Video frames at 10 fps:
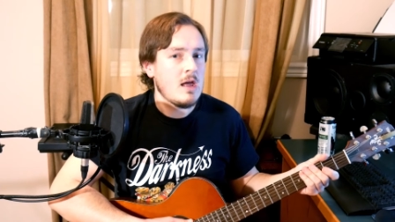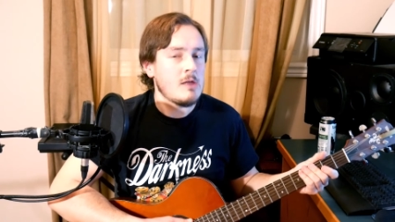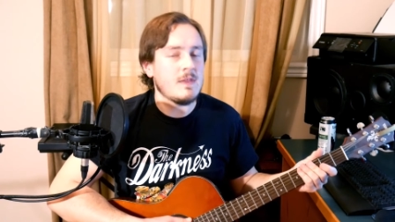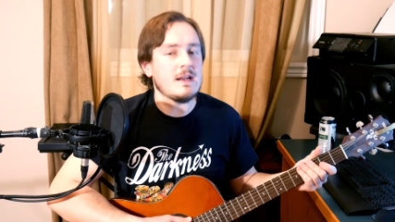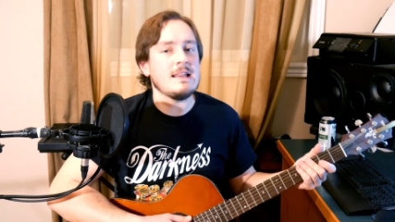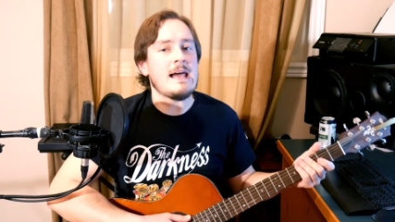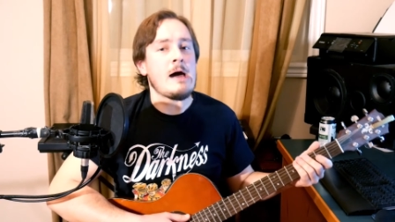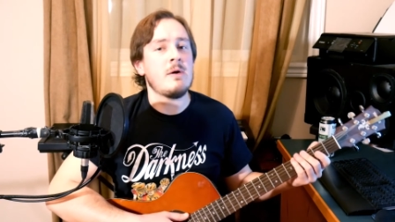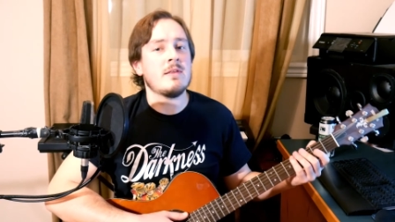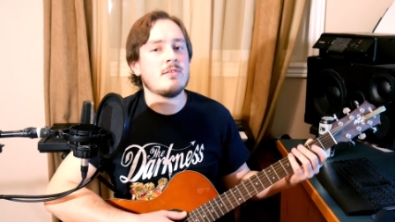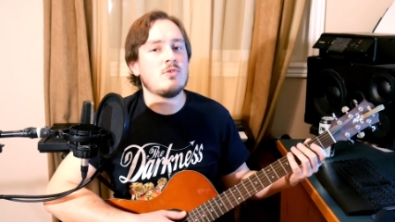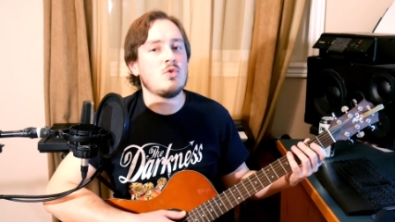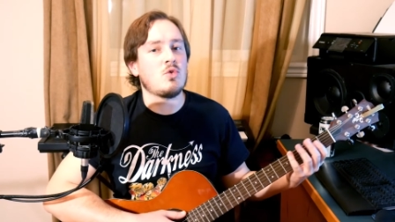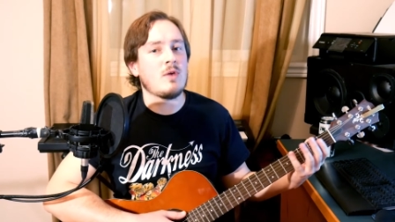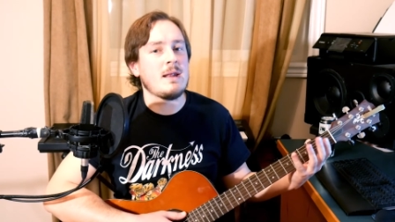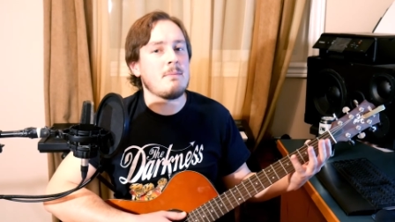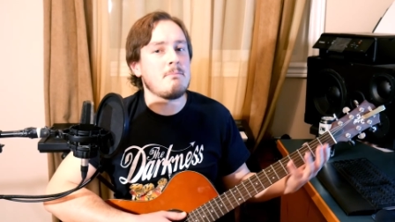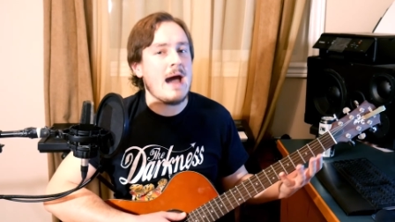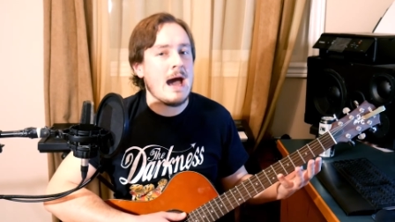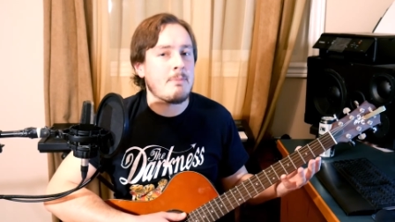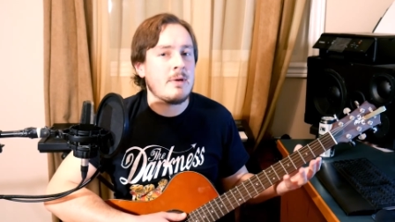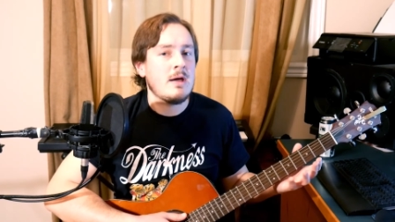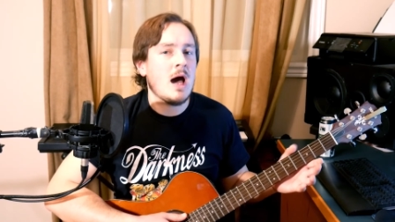that allow us to create a map